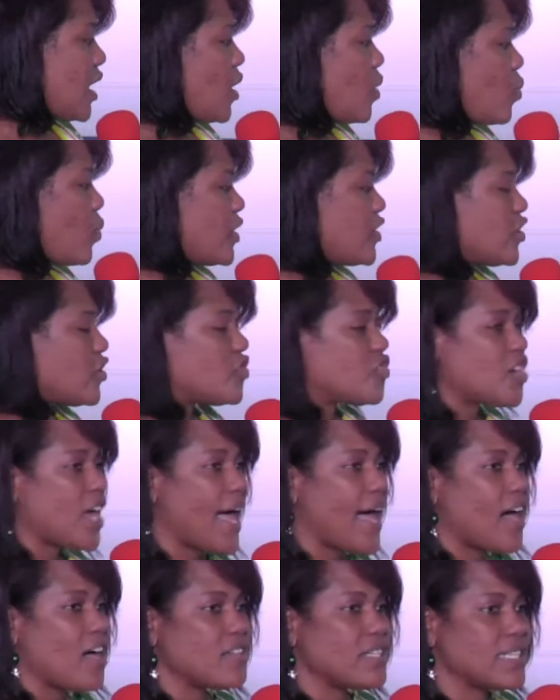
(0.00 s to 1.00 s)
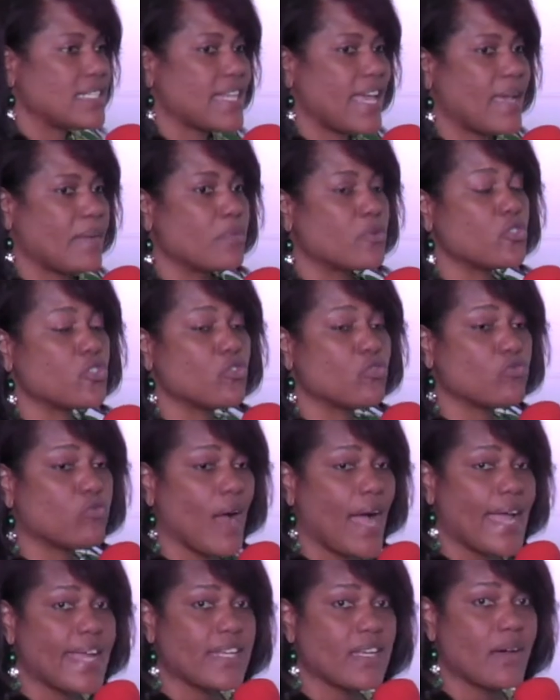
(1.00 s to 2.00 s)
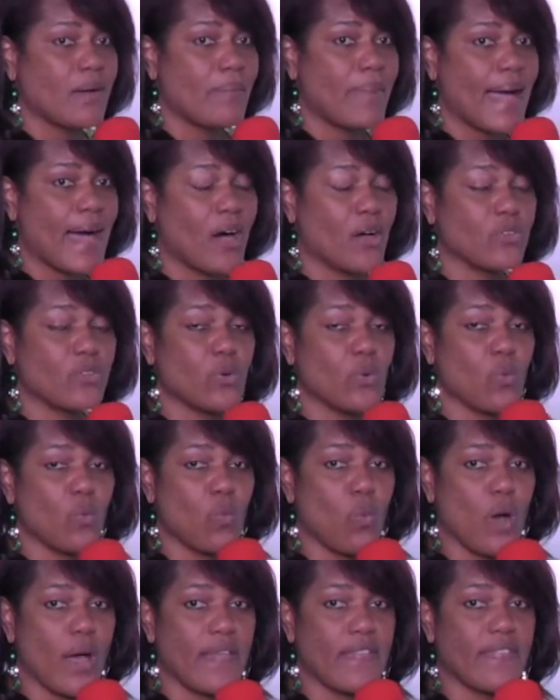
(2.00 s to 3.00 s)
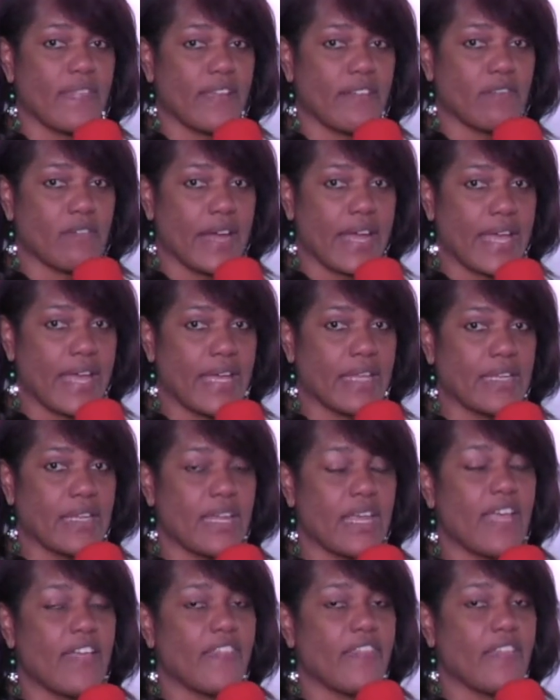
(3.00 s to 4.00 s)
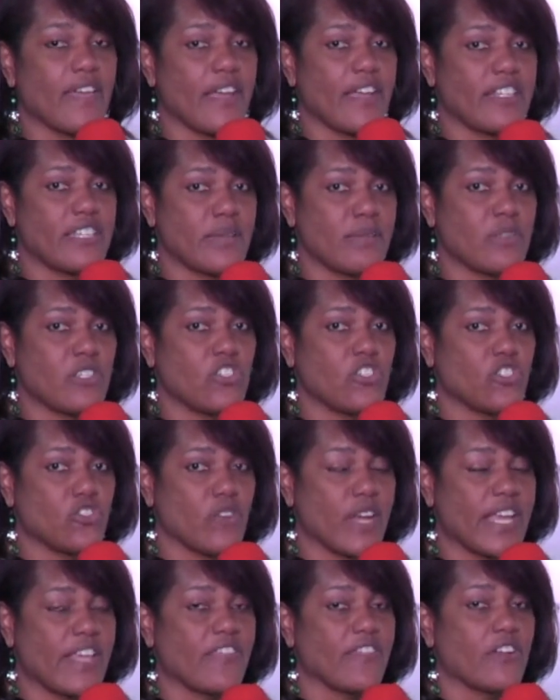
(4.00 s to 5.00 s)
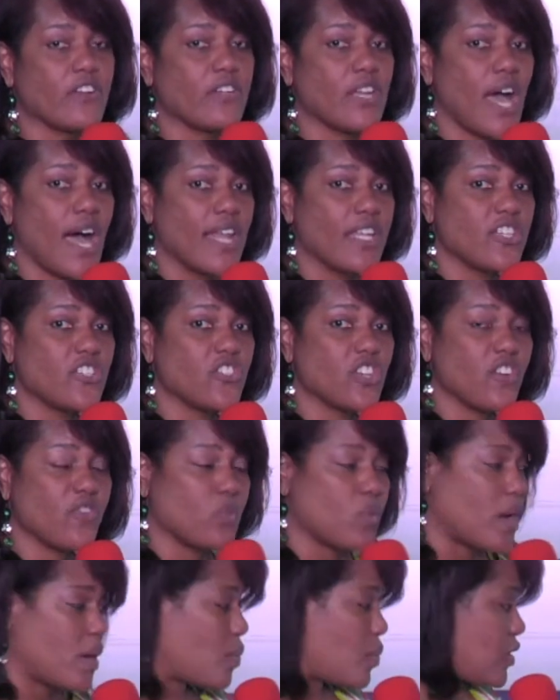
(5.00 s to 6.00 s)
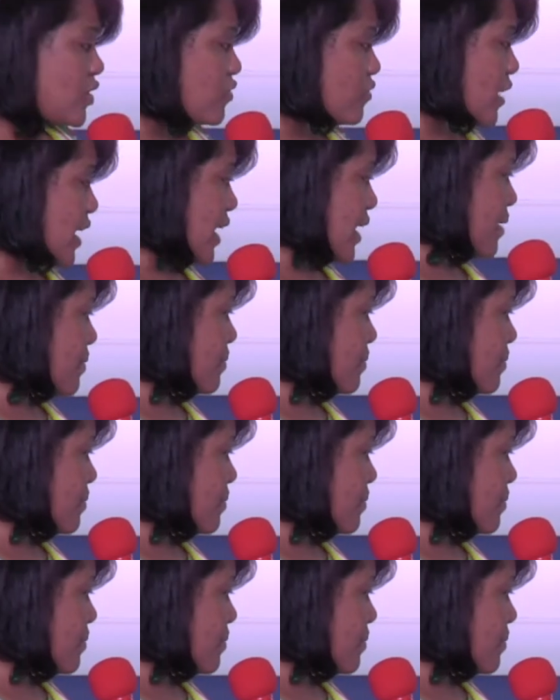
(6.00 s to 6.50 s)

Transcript: When your child is able to write about what they read, they demonstrate their knowledge of what was read.